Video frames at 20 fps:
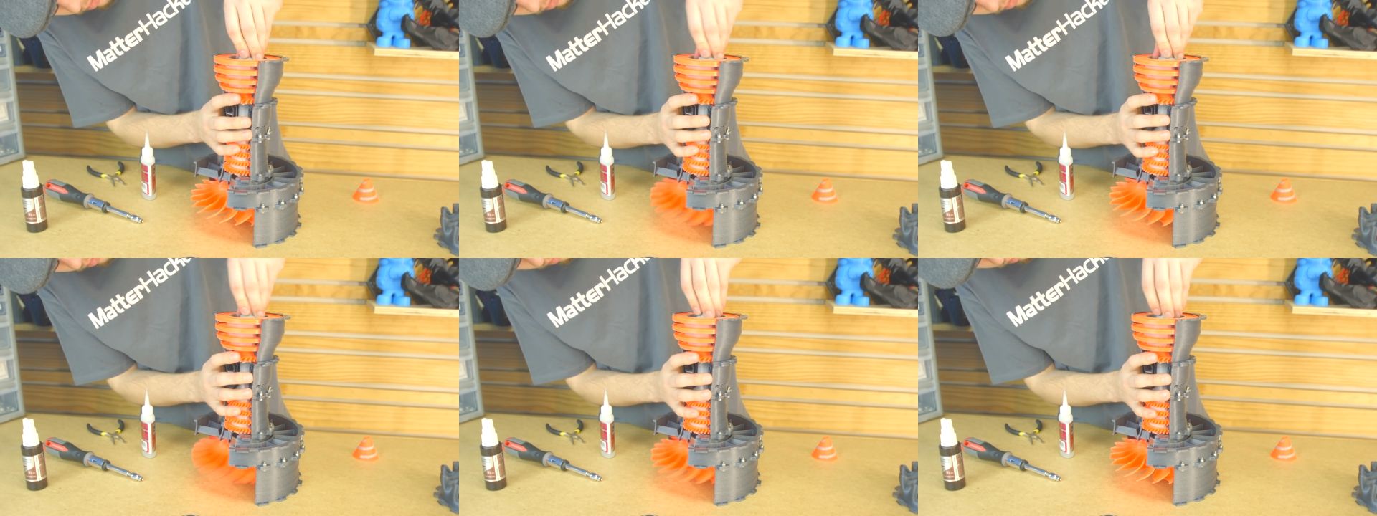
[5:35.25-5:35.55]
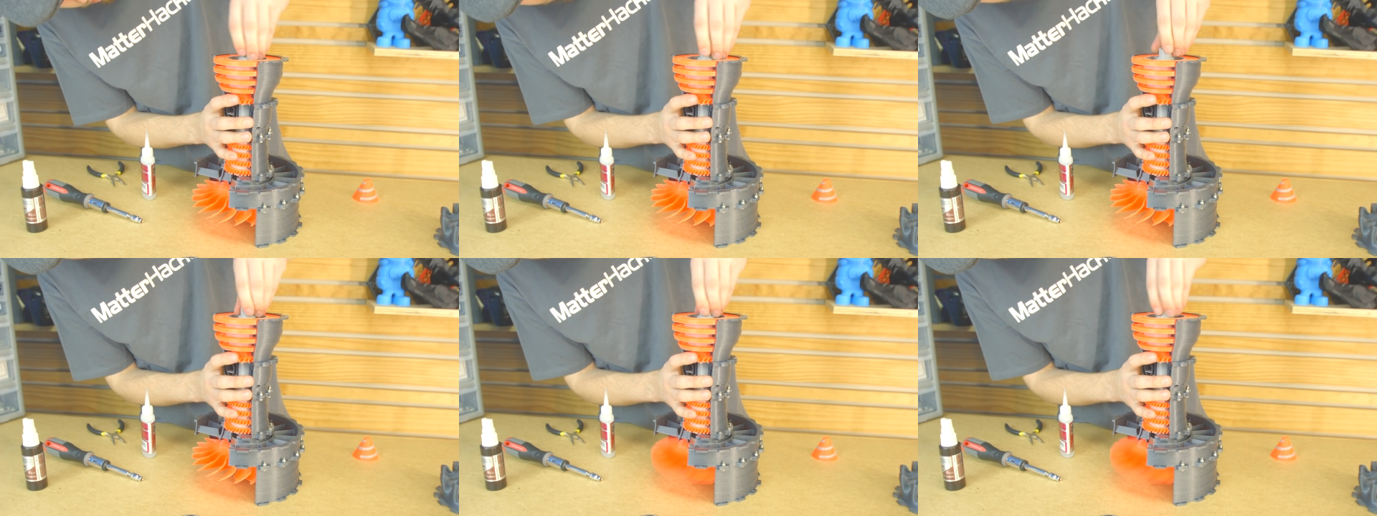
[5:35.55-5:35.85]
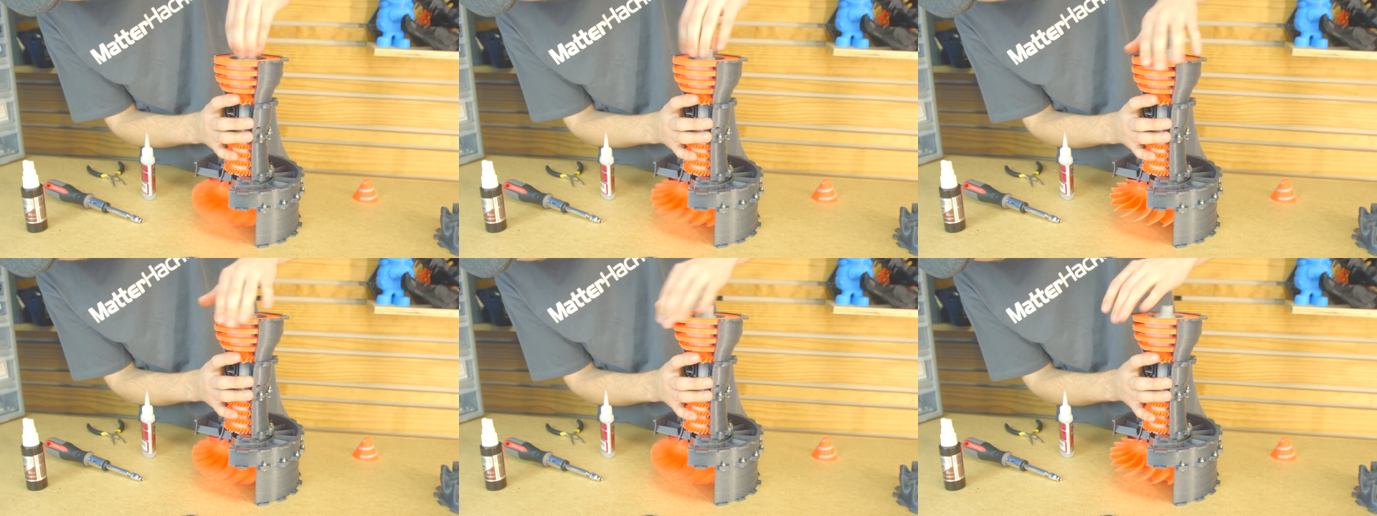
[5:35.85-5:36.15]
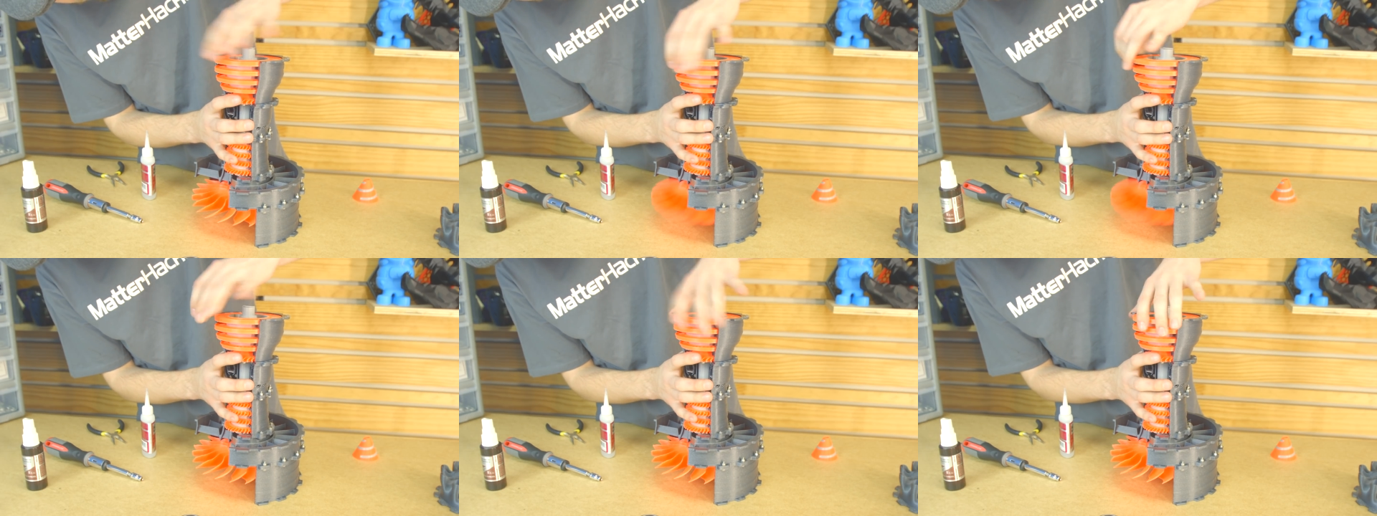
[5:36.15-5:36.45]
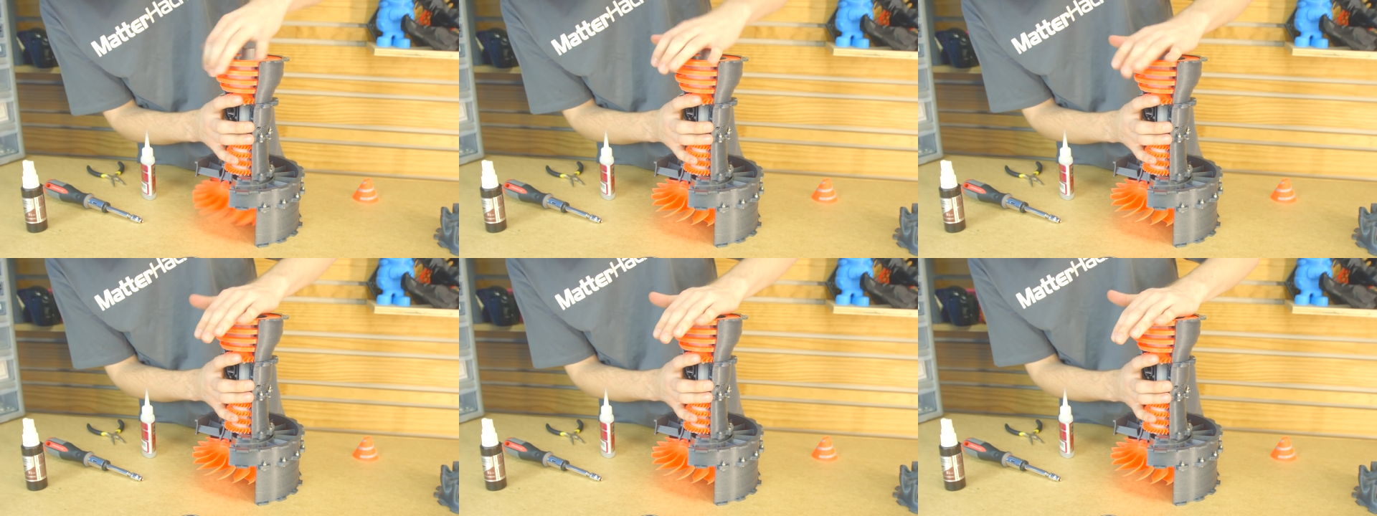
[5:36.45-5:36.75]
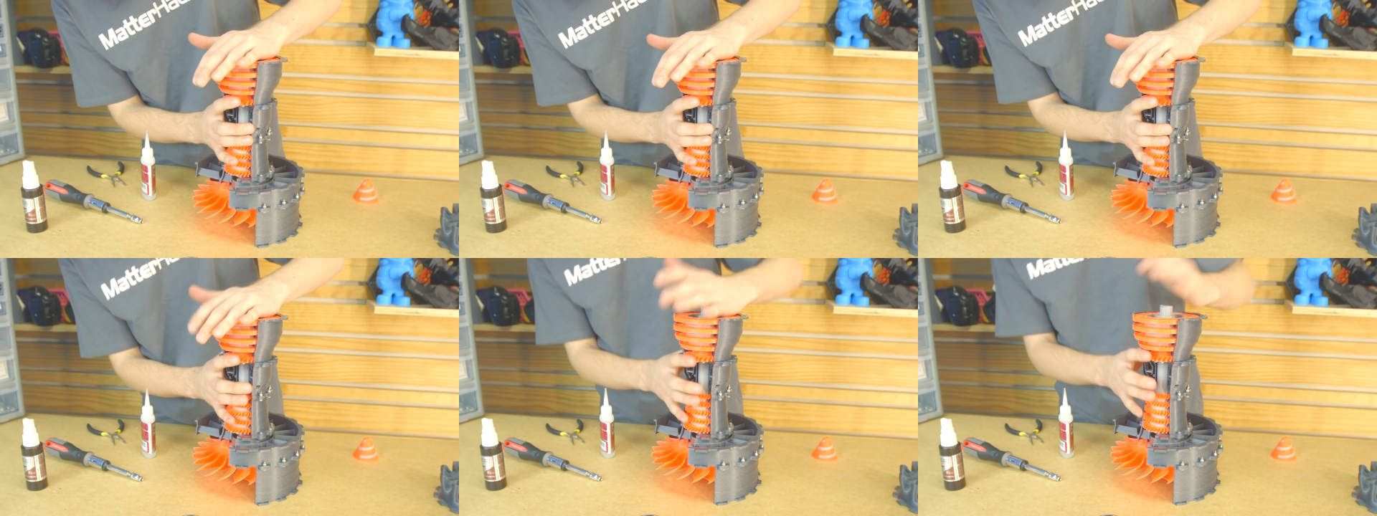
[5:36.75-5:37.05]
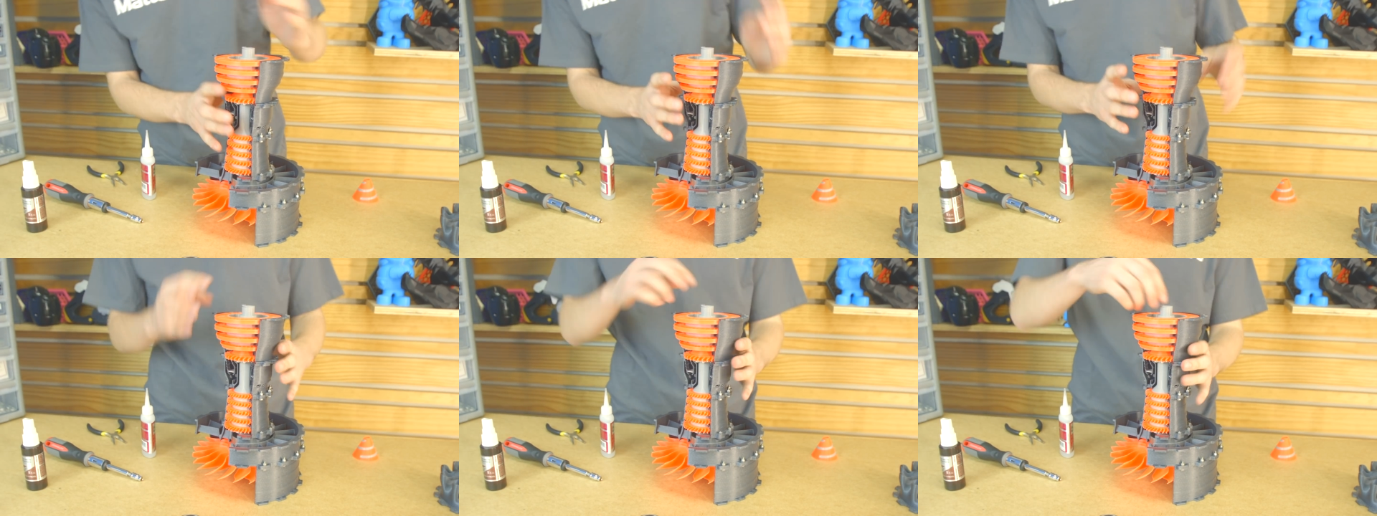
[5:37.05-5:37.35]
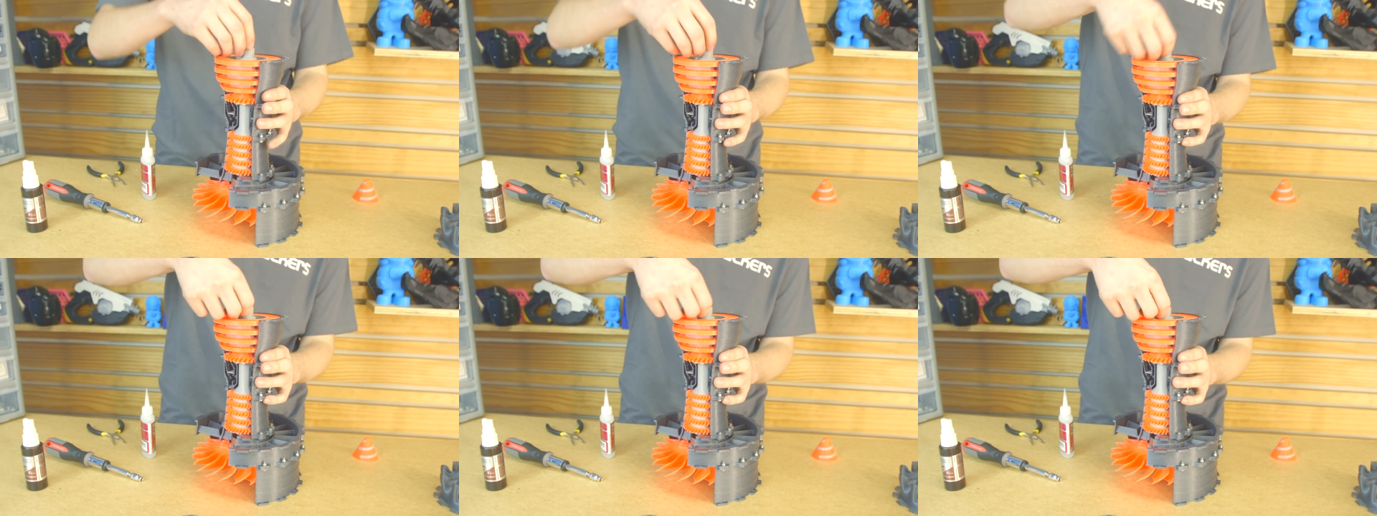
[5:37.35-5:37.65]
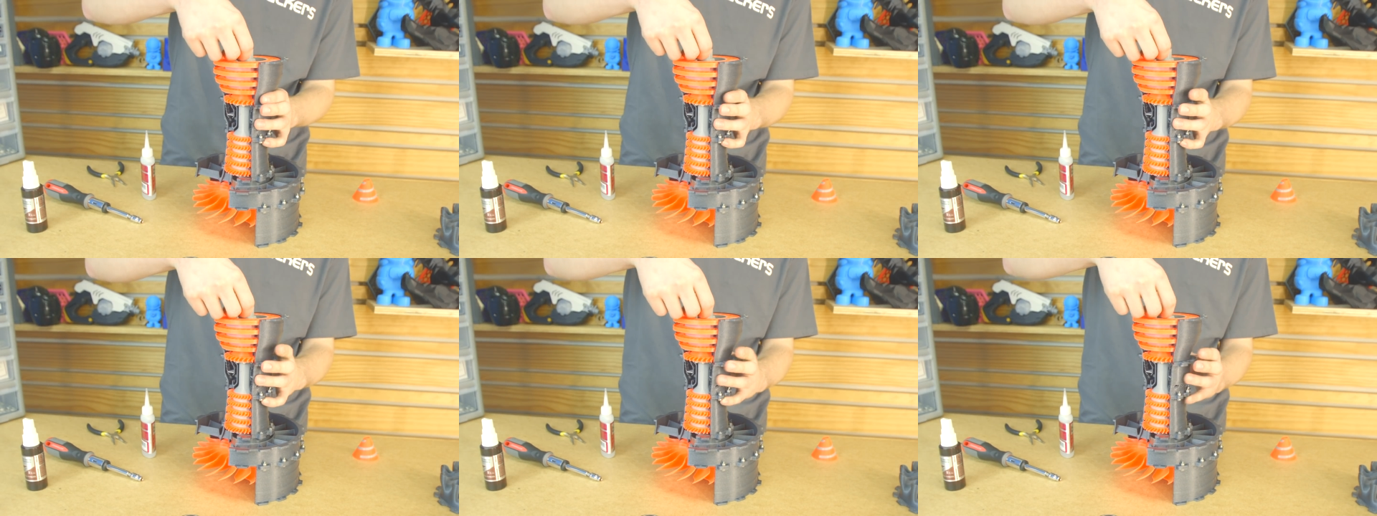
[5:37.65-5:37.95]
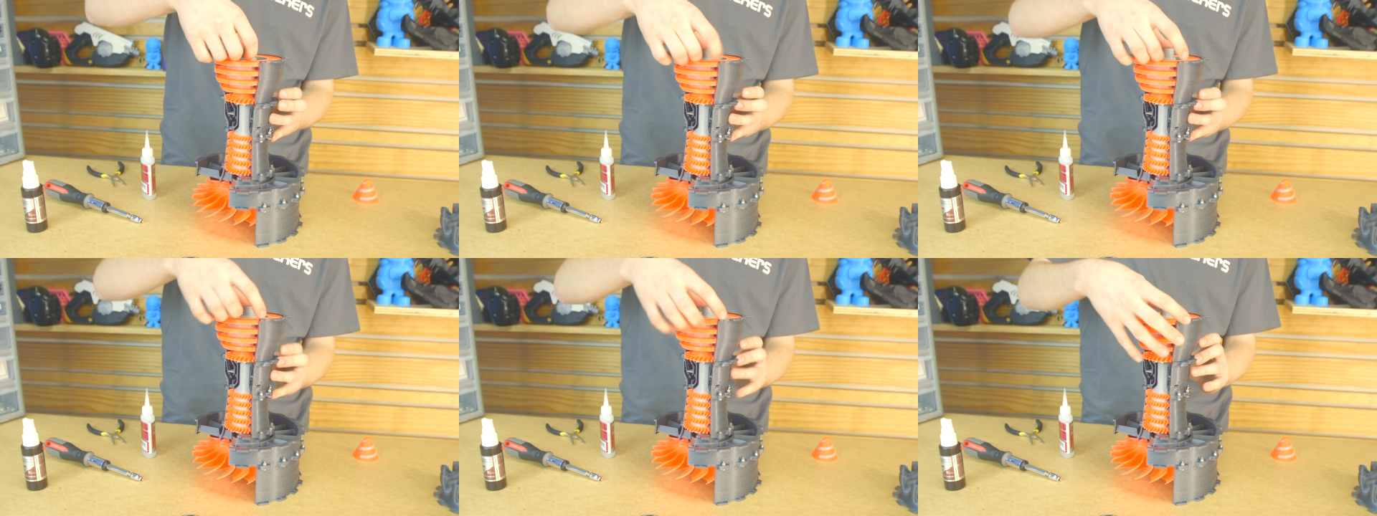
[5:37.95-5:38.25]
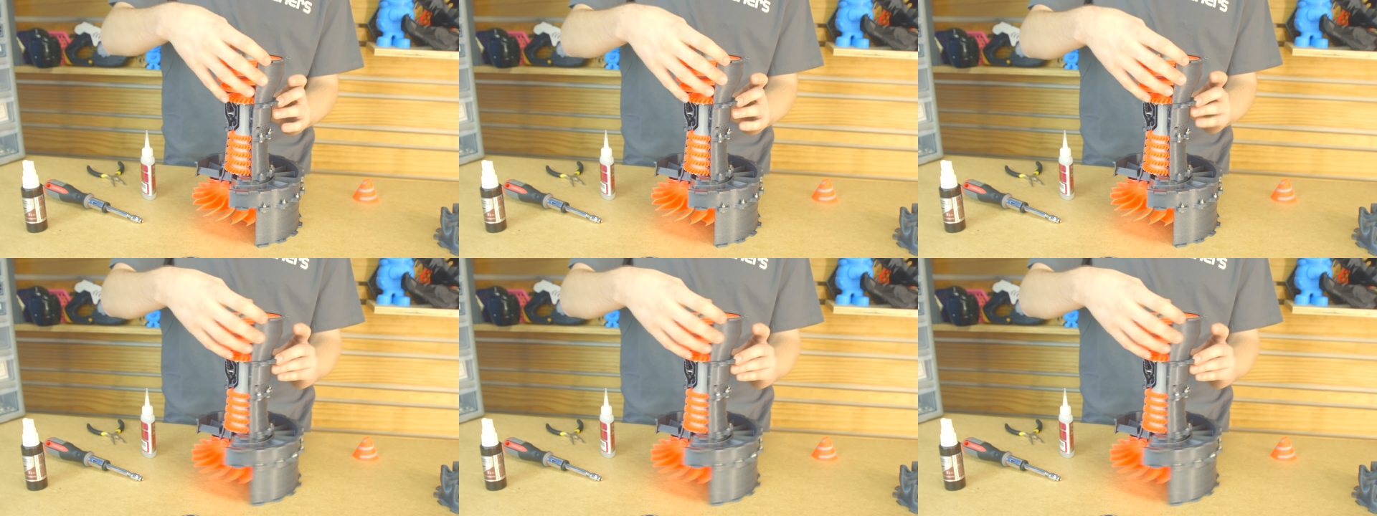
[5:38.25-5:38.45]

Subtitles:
Nobody's mouth can be seen.